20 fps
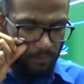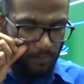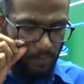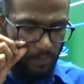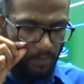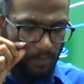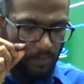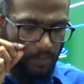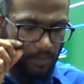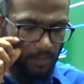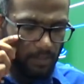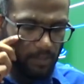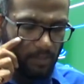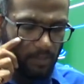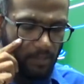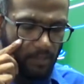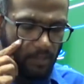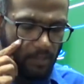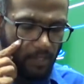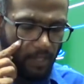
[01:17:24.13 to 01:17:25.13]
In the
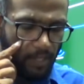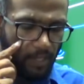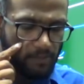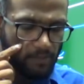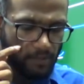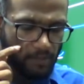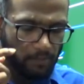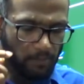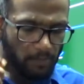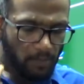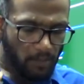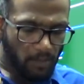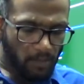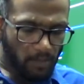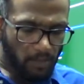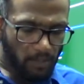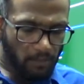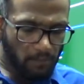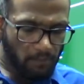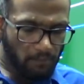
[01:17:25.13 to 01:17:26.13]
context,
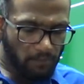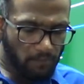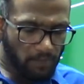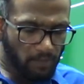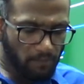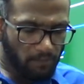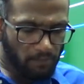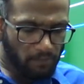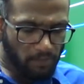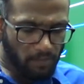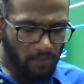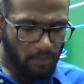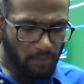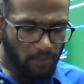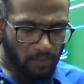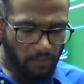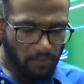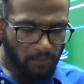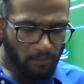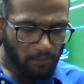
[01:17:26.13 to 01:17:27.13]
if a
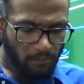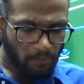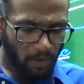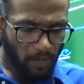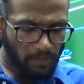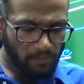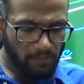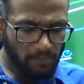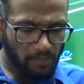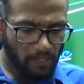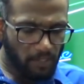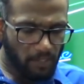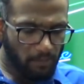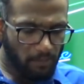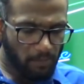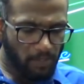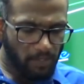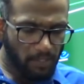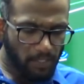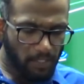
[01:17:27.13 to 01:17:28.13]
1
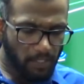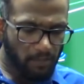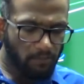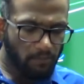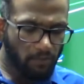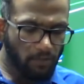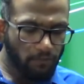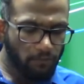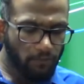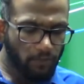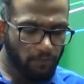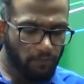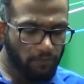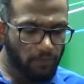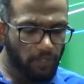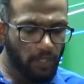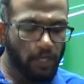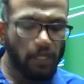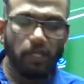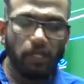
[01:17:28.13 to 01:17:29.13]
centimeter equal to
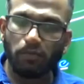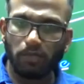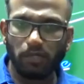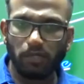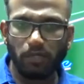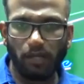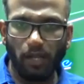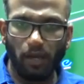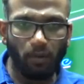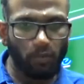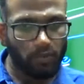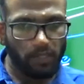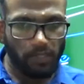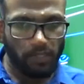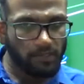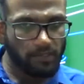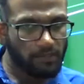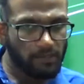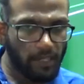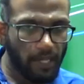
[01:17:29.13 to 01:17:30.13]
15 newton, now
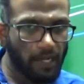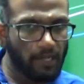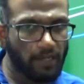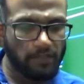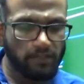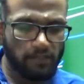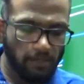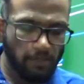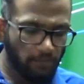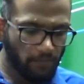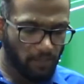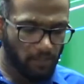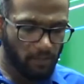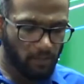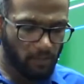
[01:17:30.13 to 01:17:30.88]
the scale is different.